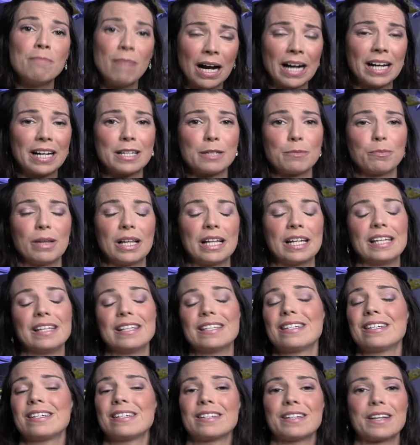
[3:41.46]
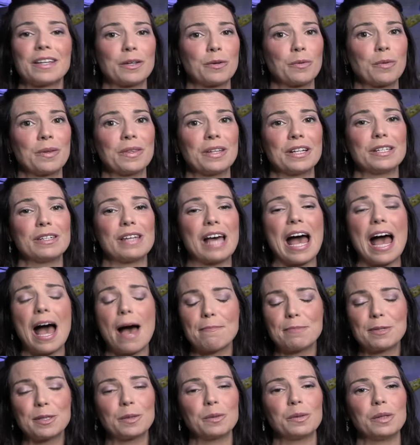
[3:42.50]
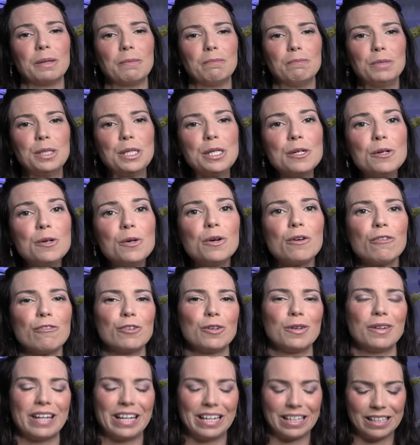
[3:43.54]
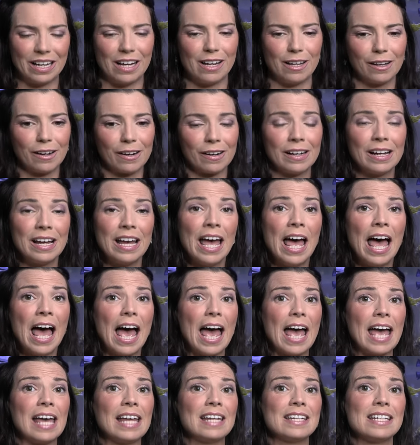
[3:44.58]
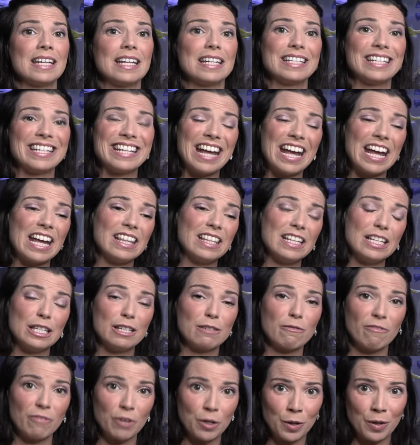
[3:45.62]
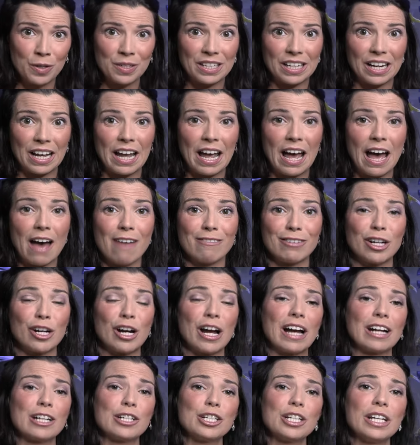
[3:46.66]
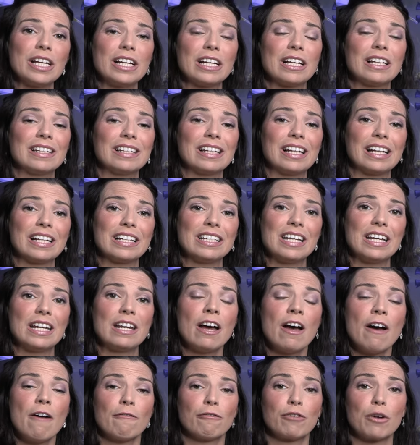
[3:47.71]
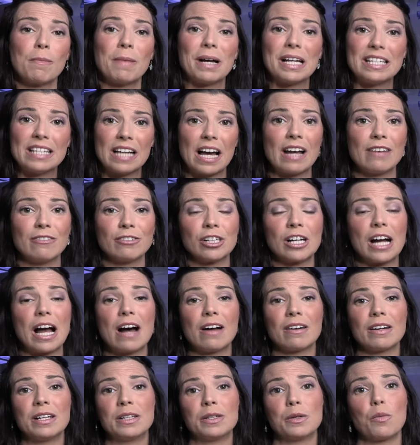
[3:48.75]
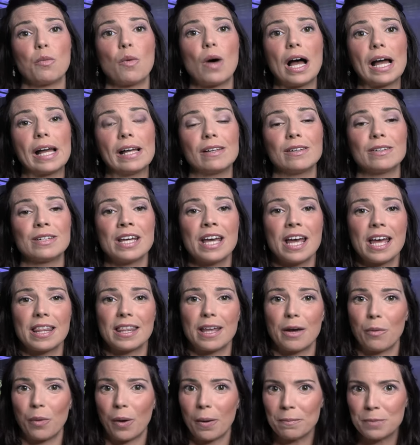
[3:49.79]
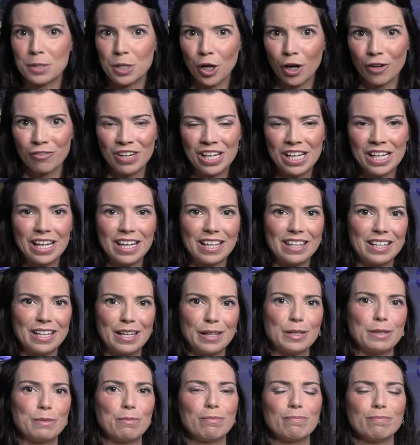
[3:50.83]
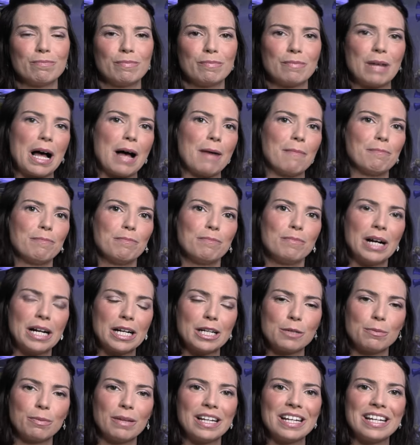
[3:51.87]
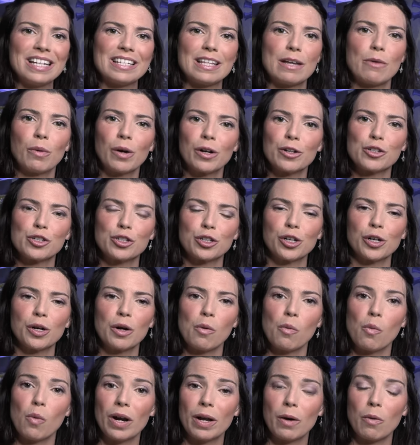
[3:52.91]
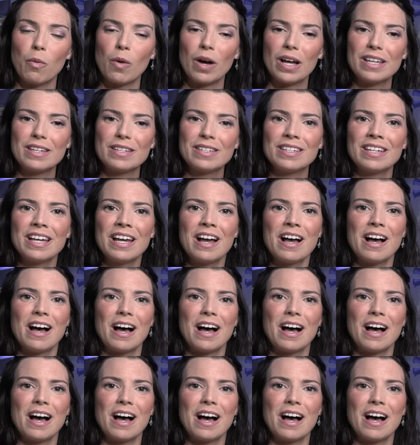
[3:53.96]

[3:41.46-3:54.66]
Midas blenny. This is another one that is absolutely beautiful in color. And today these photos that I have are actually collected from a diver out in the wild. They were observing these Midas blennies. They weren't sure what it was.